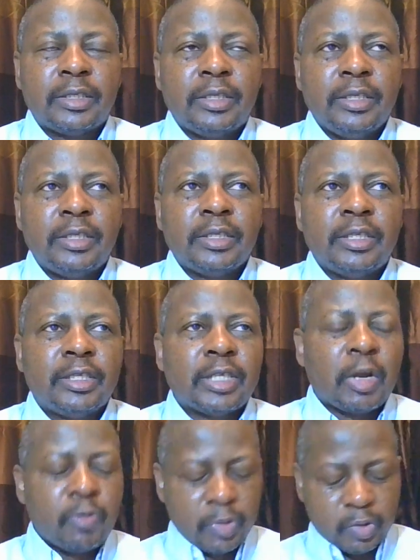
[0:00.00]
is the
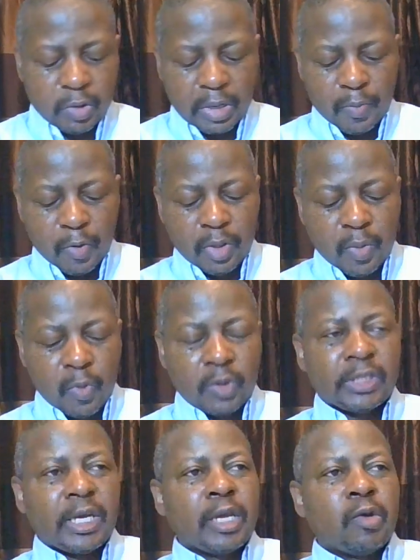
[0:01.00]
channel we talk about the
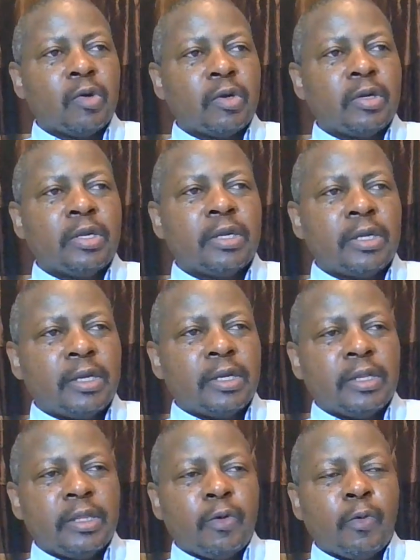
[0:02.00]
Most High God,
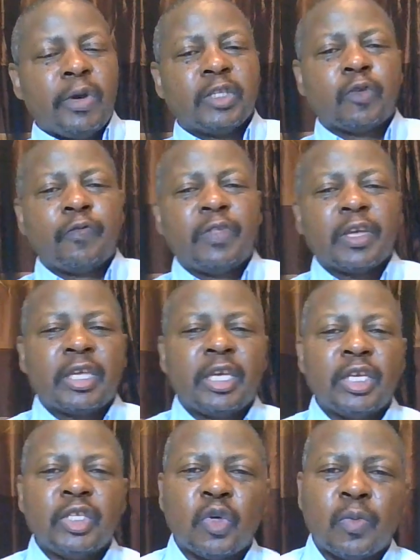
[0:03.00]
the ways of the
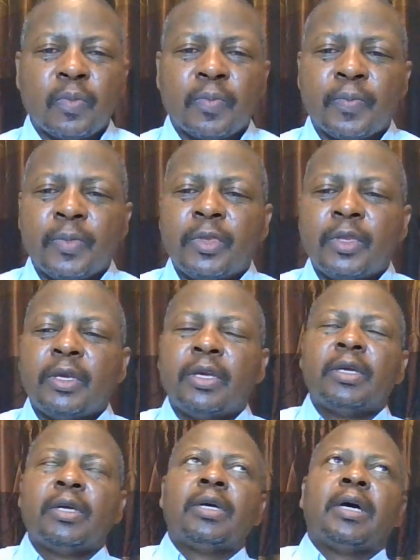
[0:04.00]
kingdom,
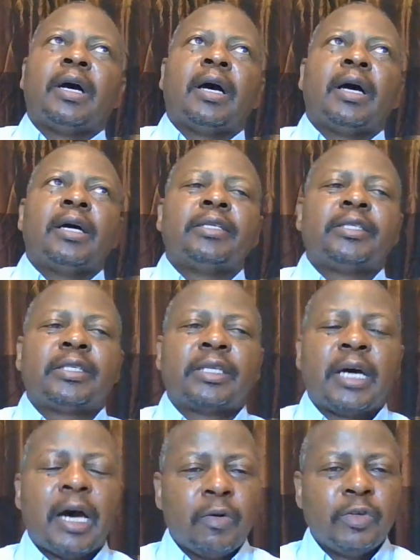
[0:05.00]
and
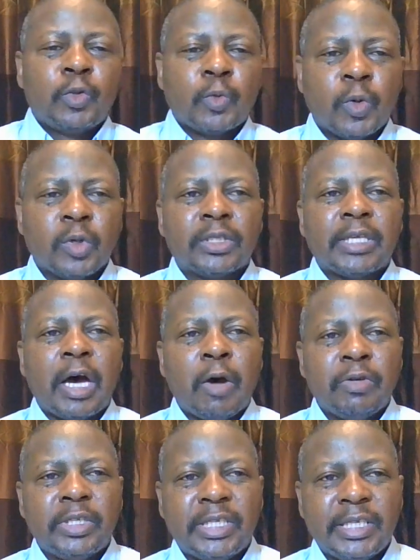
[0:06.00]
how it was,
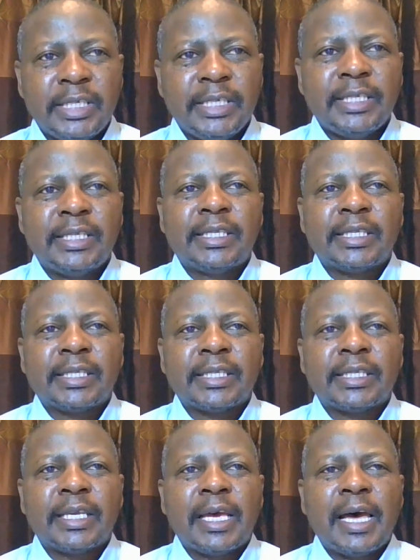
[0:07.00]
how it is,
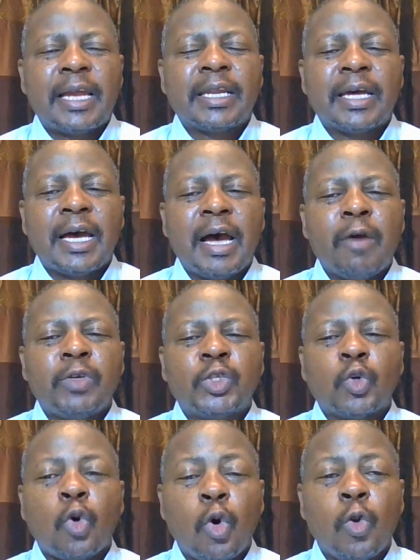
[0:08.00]
and how
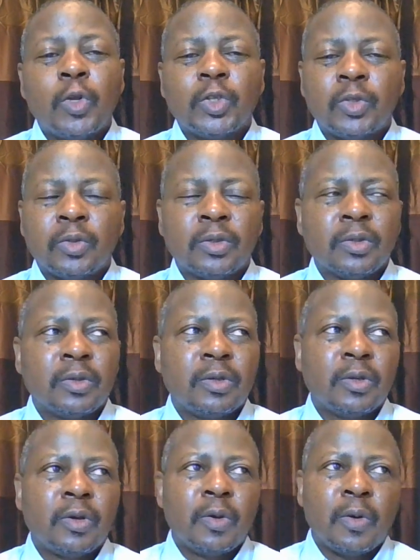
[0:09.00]
it always
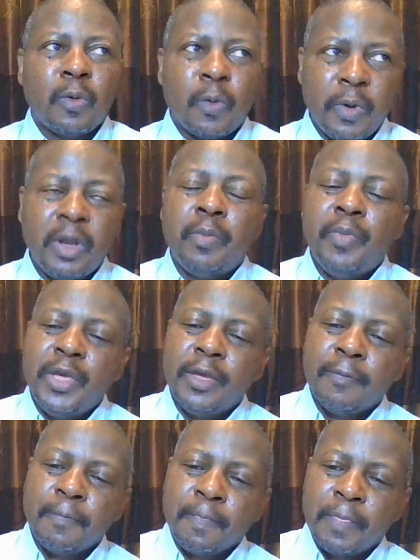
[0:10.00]
will
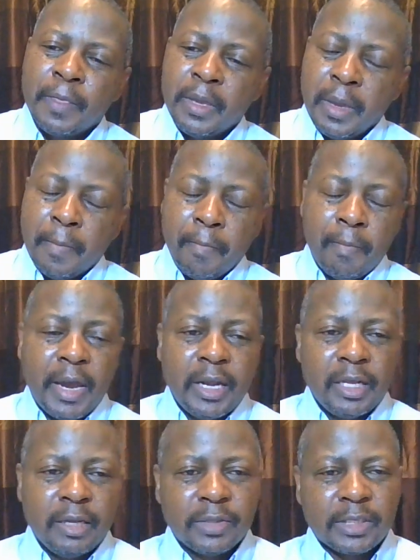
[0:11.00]
be. My
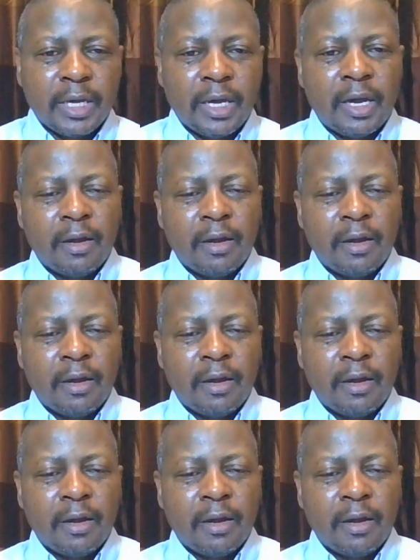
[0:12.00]
name's